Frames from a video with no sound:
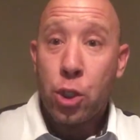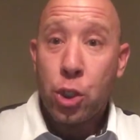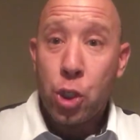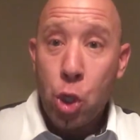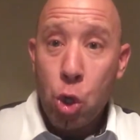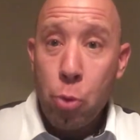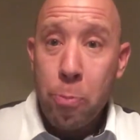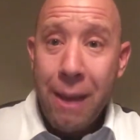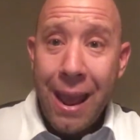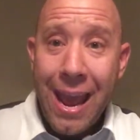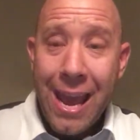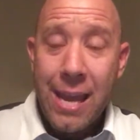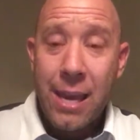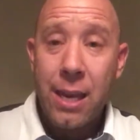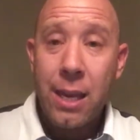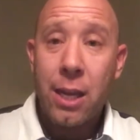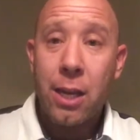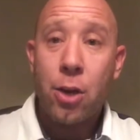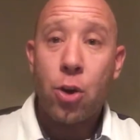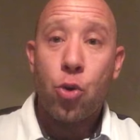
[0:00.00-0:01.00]
Two
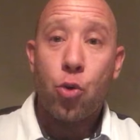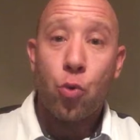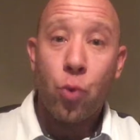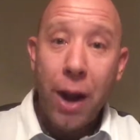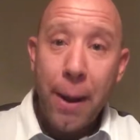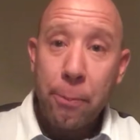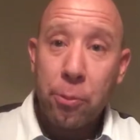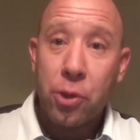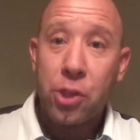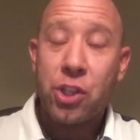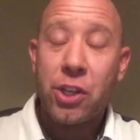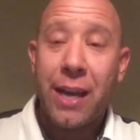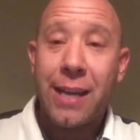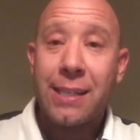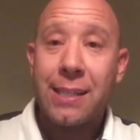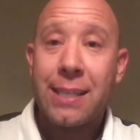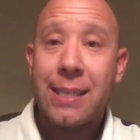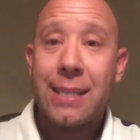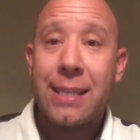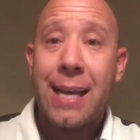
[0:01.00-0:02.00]
men
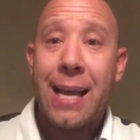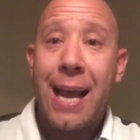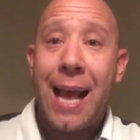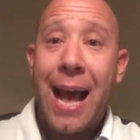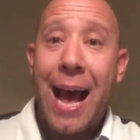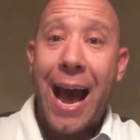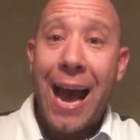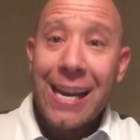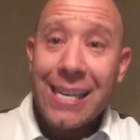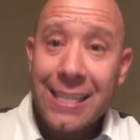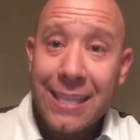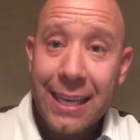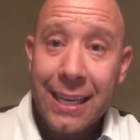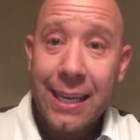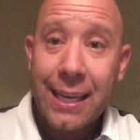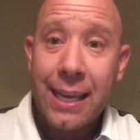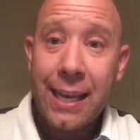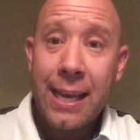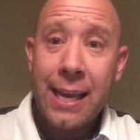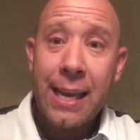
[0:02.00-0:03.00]
represents
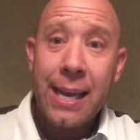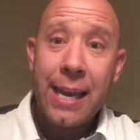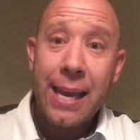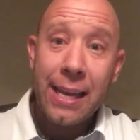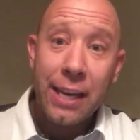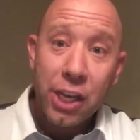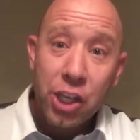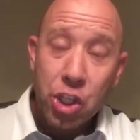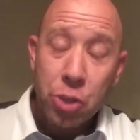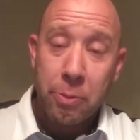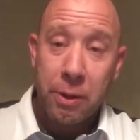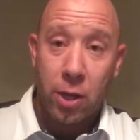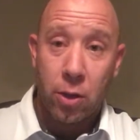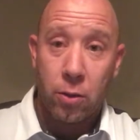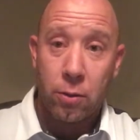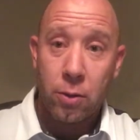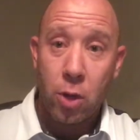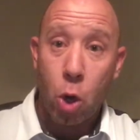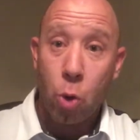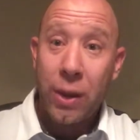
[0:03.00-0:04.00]
Isaac and Ishmael.
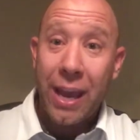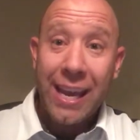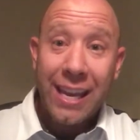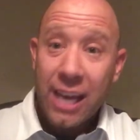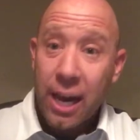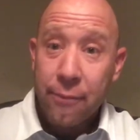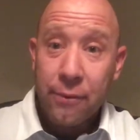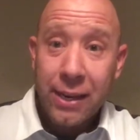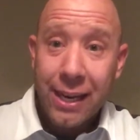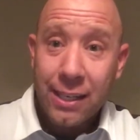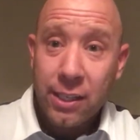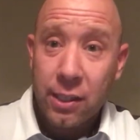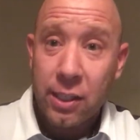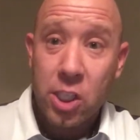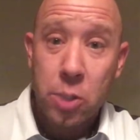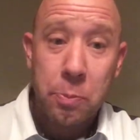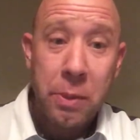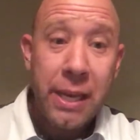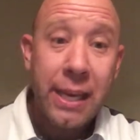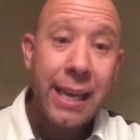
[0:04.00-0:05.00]
Okay,
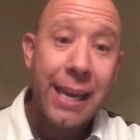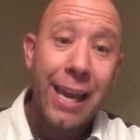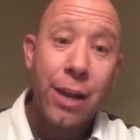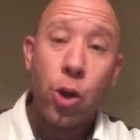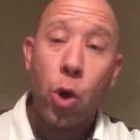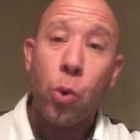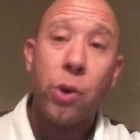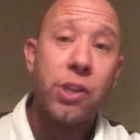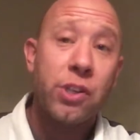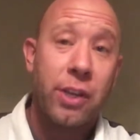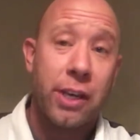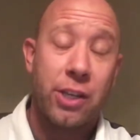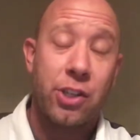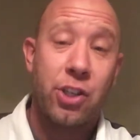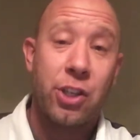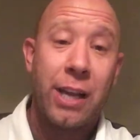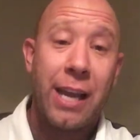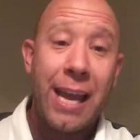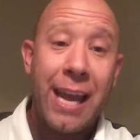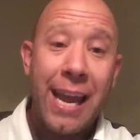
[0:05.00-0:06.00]
covenantally speaking. And notice
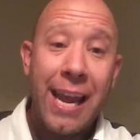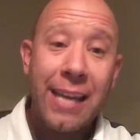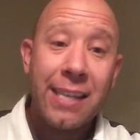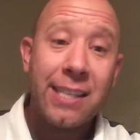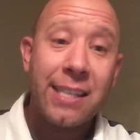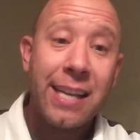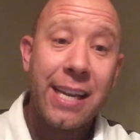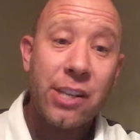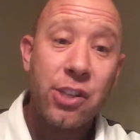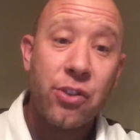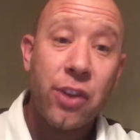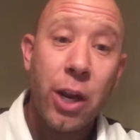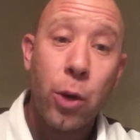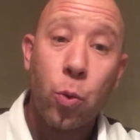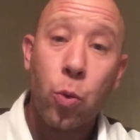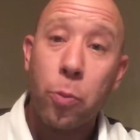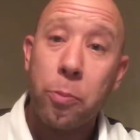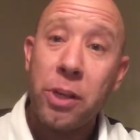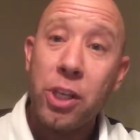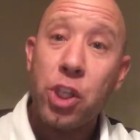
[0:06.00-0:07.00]
this. It says there
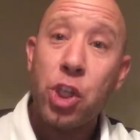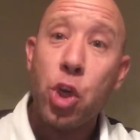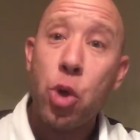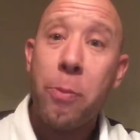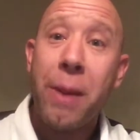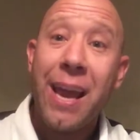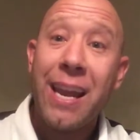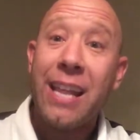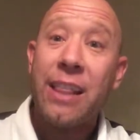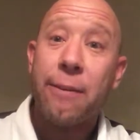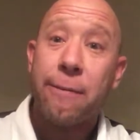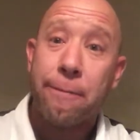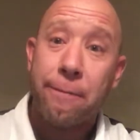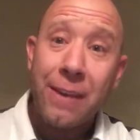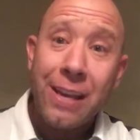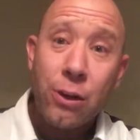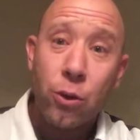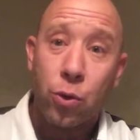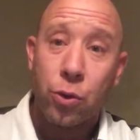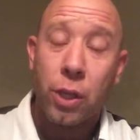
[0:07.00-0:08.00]
will be two men in the
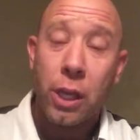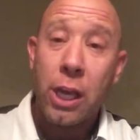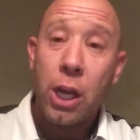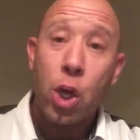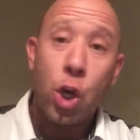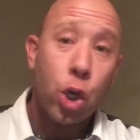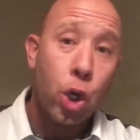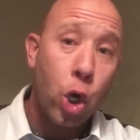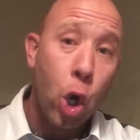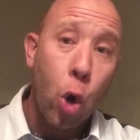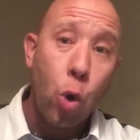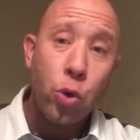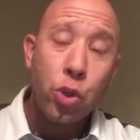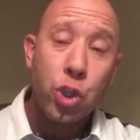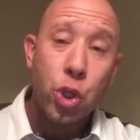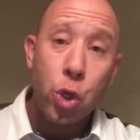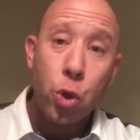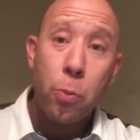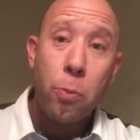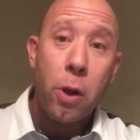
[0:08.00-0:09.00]
field. Go
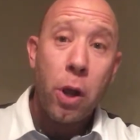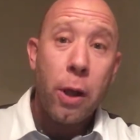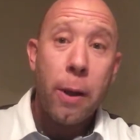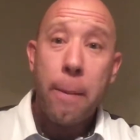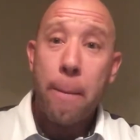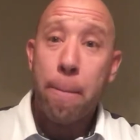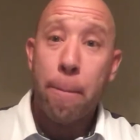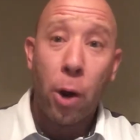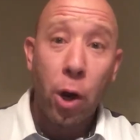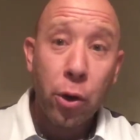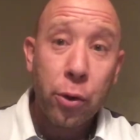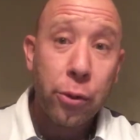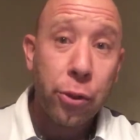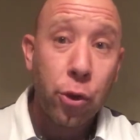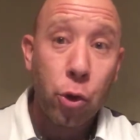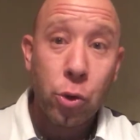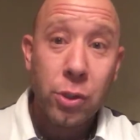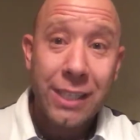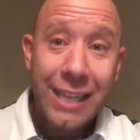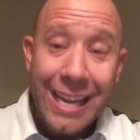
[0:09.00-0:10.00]
to Mark
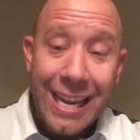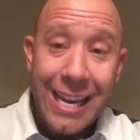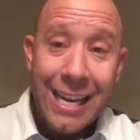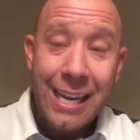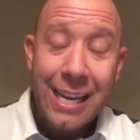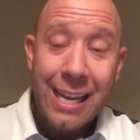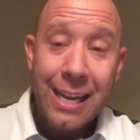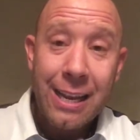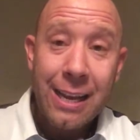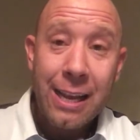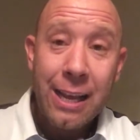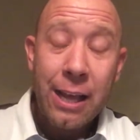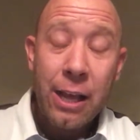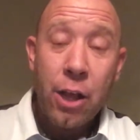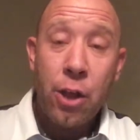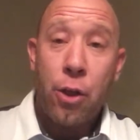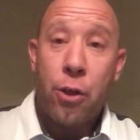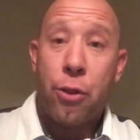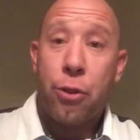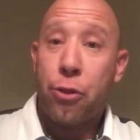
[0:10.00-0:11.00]

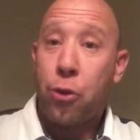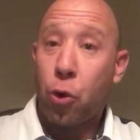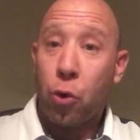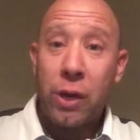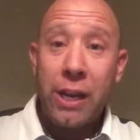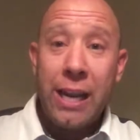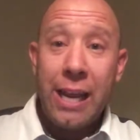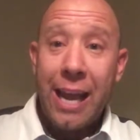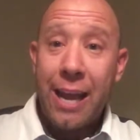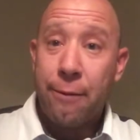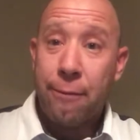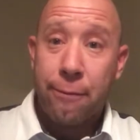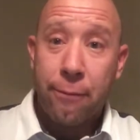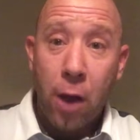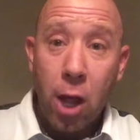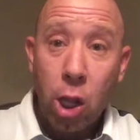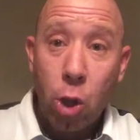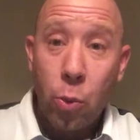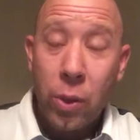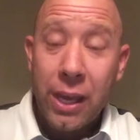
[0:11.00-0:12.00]
13:30 and
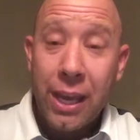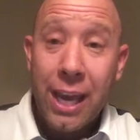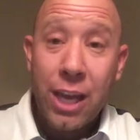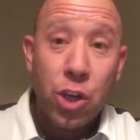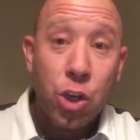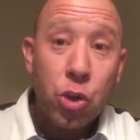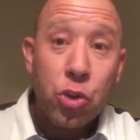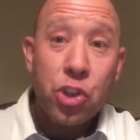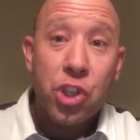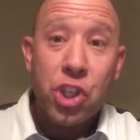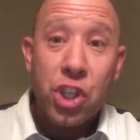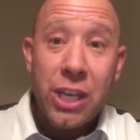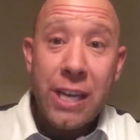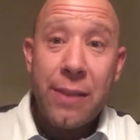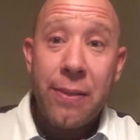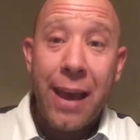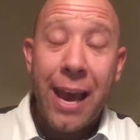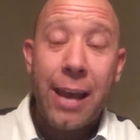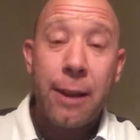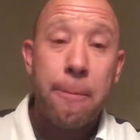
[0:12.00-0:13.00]
following, and you'll
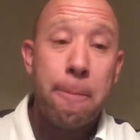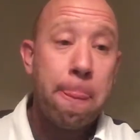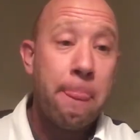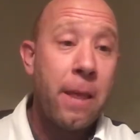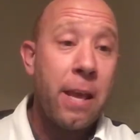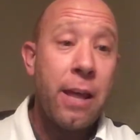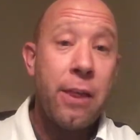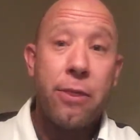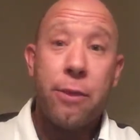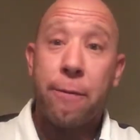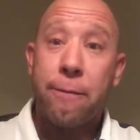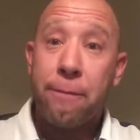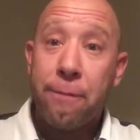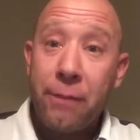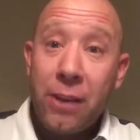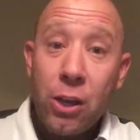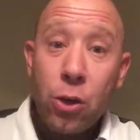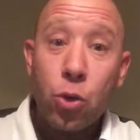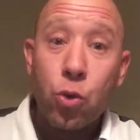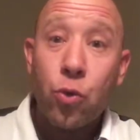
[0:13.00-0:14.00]
see that the
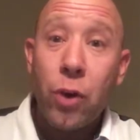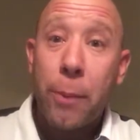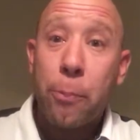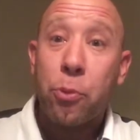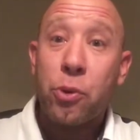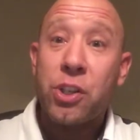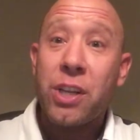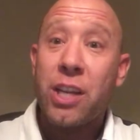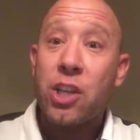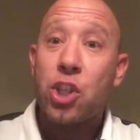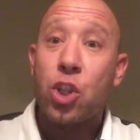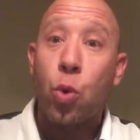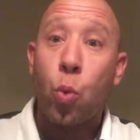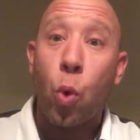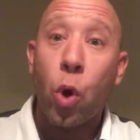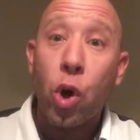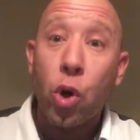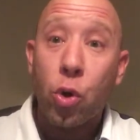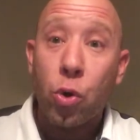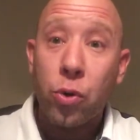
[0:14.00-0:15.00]
field represents the
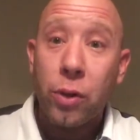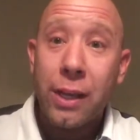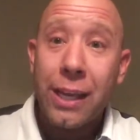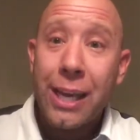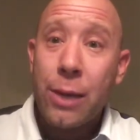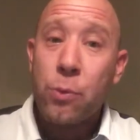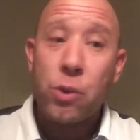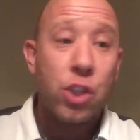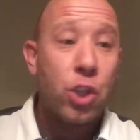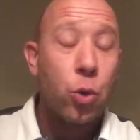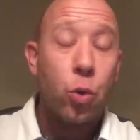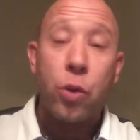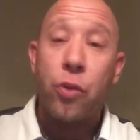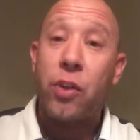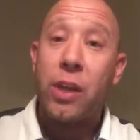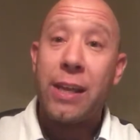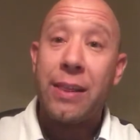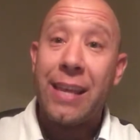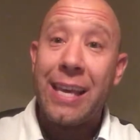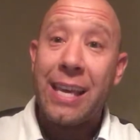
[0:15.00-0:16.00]
world. It was
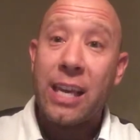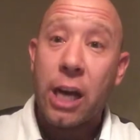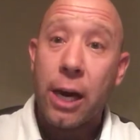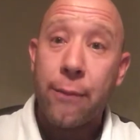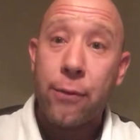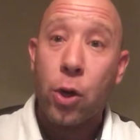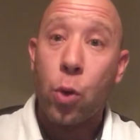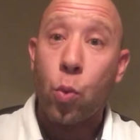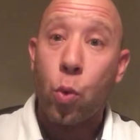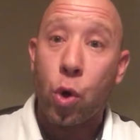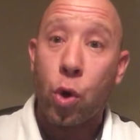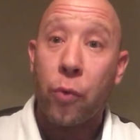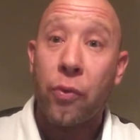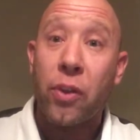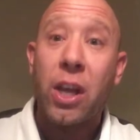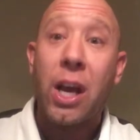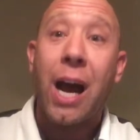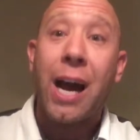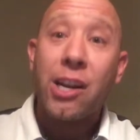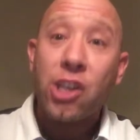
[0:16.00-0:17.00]
the covenant world,
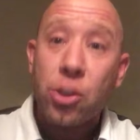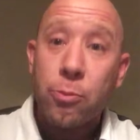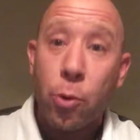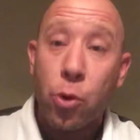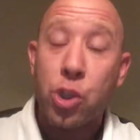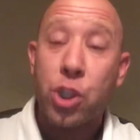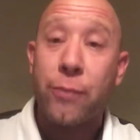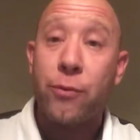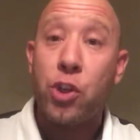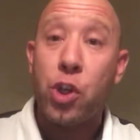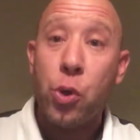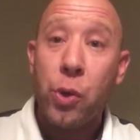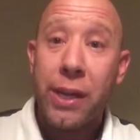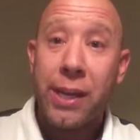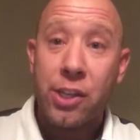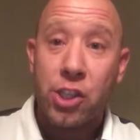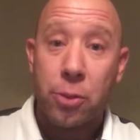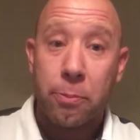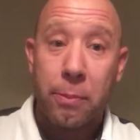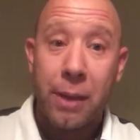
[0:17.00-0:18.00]
the cosmos of
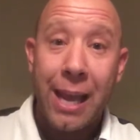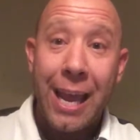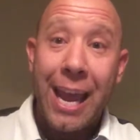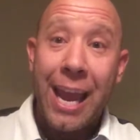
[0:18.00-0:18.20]
Judaism.